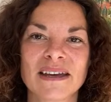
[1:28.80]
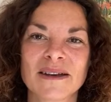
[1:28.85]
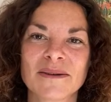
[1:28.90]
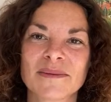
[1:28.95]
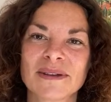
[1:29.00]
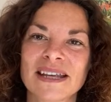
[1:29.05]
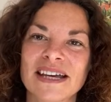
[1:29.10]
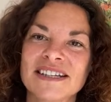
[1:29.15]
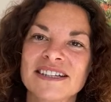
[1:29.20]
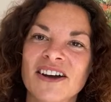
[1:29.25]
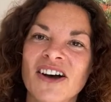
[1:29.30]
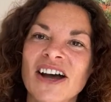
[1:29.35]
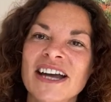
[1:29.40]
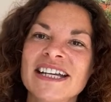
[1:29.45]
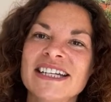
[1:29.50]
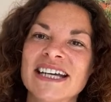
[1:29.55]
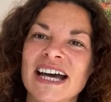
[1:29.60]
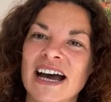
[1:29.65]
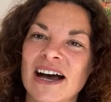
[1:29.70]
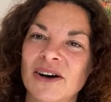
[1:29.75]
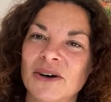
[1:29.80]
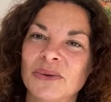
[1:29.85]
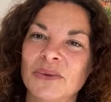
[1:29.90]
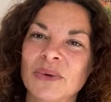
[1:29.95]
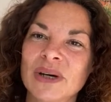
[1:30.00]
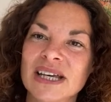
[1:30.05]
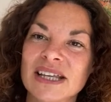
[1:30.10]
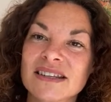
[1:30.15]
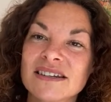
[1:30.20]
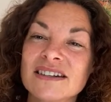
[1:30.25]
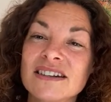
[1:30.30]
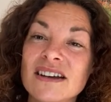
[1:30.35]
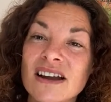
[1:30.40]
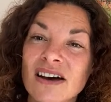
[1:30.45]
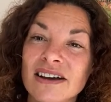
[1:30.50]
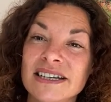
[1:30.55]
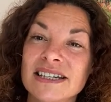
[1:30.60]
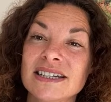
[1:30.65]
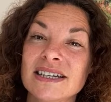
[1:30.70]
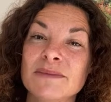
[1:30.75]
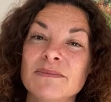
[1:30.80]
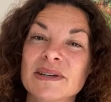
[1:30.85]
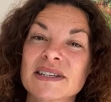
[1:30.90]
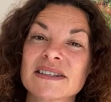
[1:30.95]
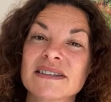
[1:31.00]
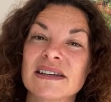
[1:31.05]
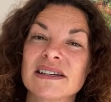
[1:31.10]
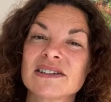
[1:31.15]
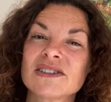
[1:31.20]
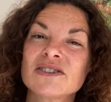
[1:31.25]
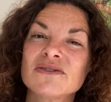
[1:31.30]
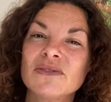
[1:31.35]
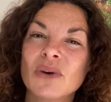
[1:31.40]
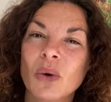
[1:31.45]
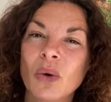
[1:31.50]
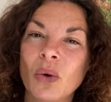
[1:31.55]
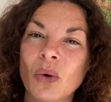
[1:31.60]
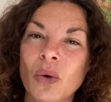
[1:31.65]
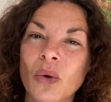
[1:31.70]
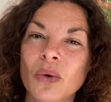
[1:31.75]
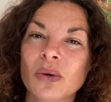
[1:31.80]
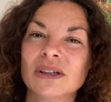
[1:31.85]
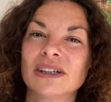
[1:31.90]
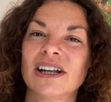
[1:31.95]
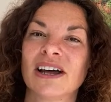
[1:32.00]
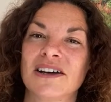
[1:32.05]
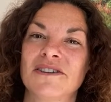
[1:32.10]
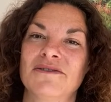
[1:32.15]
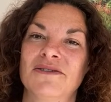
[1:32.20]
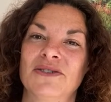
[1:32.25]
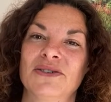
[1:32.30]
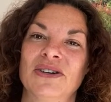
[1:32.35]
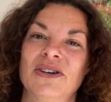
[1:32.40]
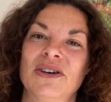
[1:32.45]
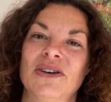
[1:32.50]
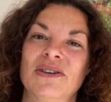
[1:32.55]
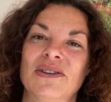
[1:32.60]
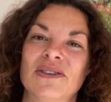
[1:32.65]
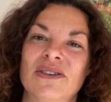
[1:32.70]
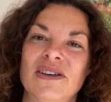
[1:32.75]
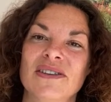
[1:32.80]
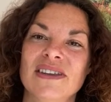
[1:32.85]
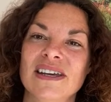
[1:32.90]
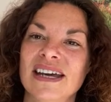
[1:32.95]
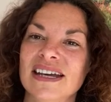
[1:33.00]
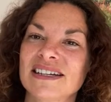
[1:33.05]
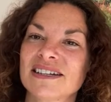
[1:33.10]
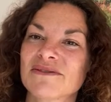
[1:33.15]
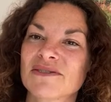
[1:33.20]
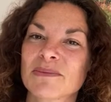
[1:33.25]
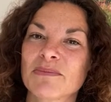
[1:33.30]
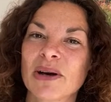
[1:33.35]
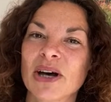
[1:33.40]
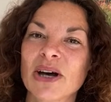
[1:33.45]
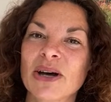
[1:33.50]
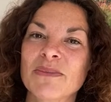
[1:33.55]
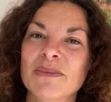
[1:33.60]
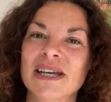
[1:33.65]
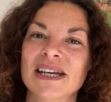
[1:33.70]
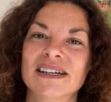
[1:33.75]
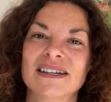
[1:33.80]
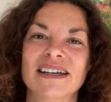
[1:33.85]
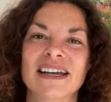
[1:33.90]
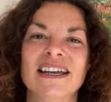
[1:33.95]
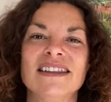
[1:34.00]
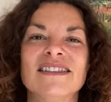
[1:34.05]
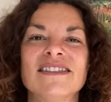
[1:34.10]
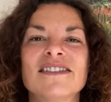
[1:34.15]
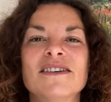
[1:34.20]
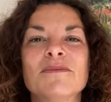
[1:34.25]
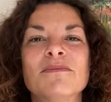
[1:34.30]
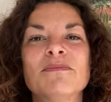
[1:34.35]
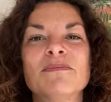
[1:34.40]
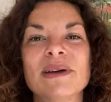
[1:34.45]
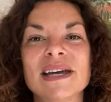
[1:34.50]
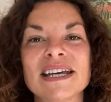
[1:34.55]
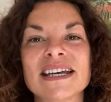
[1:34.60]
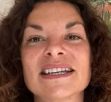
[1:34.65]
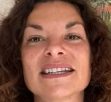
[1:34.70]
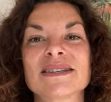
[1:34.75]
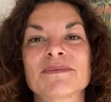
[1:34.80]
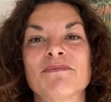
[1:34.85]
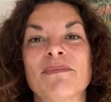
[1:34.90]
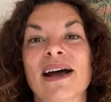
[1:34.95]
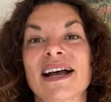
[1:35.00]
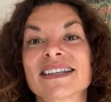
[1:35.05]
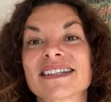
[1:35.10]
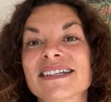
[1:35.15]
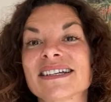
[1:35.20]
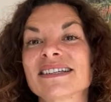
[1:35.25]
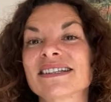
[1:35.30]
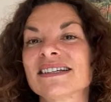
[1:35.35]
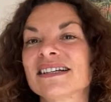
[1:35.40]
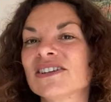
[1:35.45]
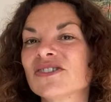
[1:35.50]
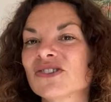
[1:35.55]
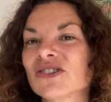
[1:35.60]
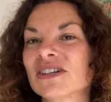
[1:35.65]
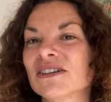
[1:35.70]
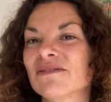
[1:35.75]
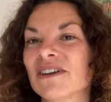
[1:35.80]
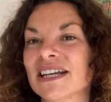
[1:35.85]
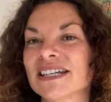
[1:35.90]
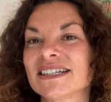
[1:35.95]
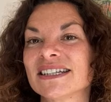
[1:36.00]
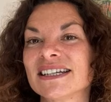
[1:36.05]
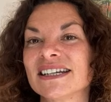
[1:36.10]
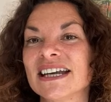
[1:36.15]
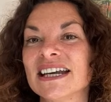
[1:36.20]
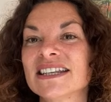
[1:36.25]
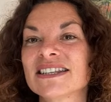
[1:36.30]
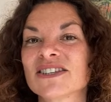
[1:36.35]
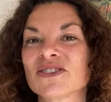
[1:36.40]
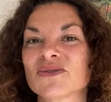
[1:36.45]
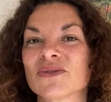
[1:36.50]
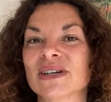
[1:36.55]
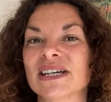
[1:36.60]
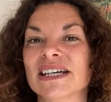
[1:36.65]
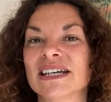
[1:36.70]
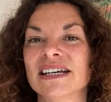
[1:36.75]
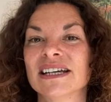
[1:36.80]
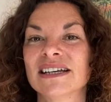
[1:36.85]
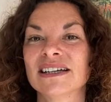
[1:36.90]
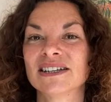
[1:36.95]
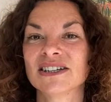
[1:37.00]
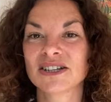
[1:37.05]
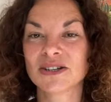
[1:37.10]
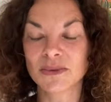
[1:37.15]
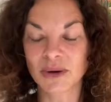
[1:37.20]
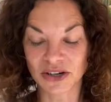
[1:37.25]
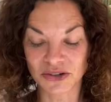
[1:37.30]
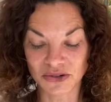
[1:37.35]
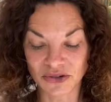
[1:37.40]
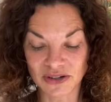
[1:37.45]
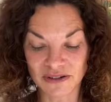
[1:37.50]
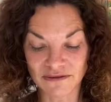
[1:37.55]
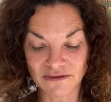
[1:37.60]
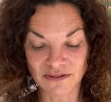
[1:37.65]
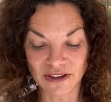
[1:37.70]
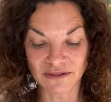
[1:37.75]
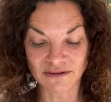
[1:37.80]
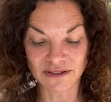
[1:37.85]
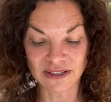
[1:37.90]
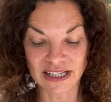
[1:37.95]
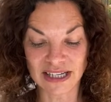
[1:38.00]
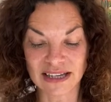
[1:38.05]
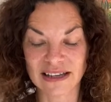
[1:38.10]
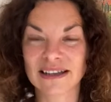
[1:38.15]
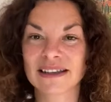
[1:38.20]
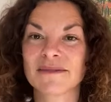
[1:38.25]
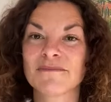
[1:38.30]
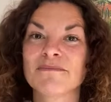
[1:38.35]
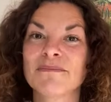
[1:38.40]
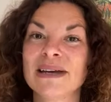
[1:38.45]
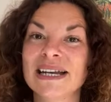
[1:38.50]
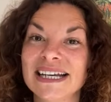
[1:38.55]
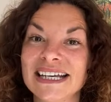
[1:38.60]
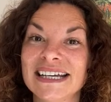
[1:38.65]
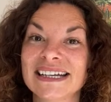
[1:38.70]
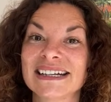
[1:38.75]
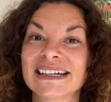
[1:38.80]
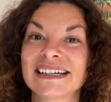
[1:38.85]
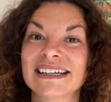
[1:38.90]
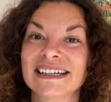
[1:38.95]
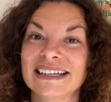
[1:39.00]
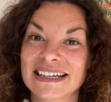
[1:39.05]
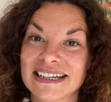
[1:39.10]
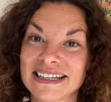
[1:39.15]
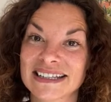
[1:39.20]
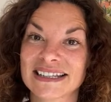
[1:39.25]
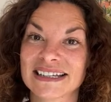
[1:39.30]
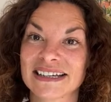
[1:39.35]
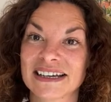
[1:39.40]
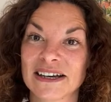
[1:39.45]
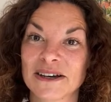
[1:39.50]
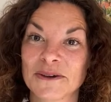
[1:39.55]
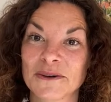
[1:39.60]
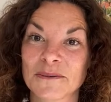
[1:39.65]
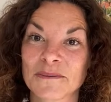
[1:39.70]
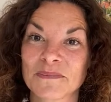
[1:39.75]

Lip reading: But they died out with 90% of all life on Earth at the end of the Permian in the biggest mass extinction event in history, 250 million years ago.